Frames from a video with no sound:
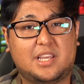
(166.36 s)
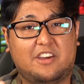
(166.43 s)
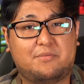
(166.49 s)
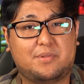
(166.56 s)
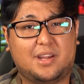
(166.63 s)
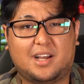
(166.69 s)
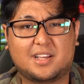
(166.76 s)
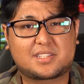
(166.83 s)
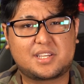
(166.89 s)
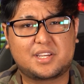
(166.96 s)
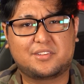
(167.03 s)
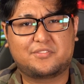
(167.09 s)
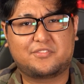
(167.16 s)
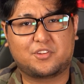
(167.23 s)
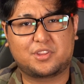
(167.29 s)
have been
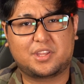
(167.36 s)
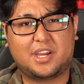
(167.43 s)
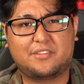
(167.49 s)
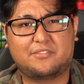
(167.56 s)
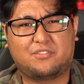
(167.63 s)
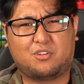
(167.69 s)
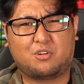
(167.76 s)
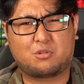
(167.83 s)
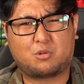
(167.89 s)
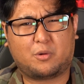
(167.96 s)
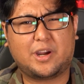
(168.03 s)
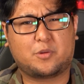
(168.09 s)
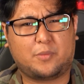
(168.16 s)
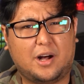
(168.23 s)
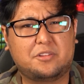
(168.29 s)
asking for that for
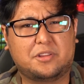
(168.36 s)
quite a while